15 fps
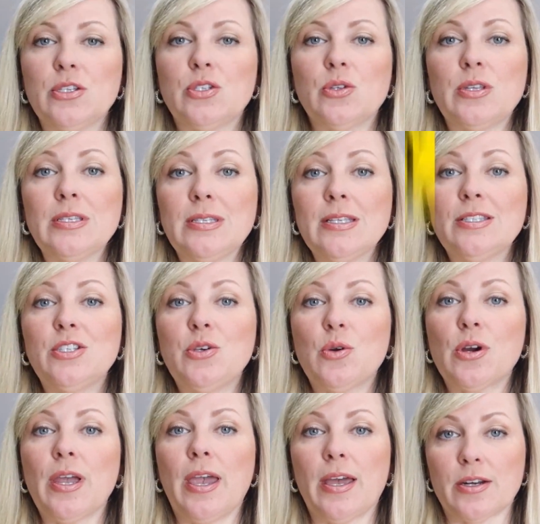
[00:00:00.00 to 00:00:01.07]
So this is
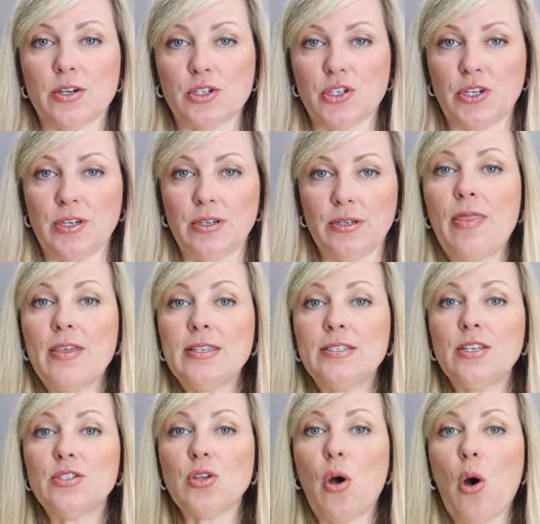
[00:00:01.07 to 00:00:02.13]
your energy, and this
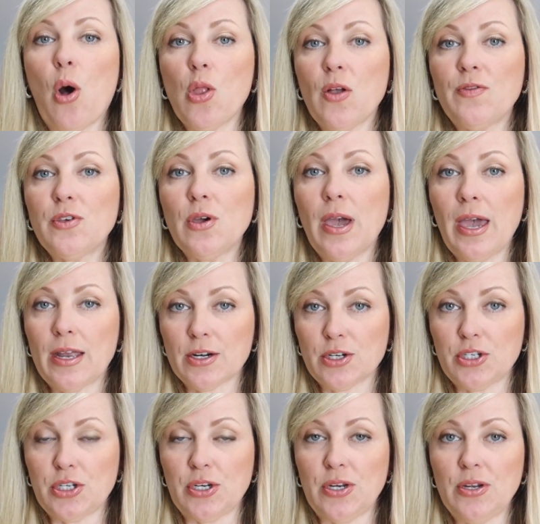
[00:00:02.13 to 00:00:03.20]
is all of your
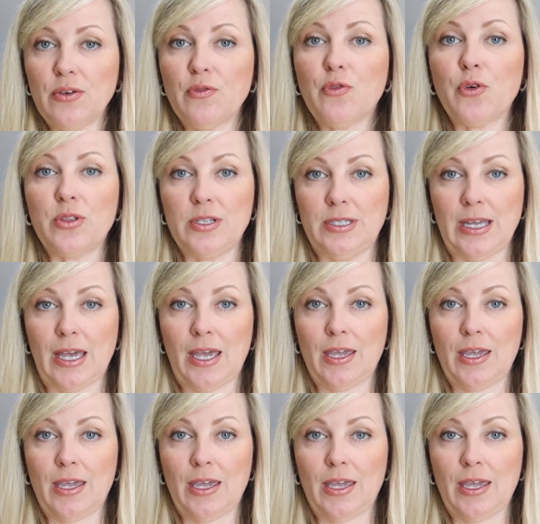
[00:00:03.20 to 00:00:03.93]
energy for the day.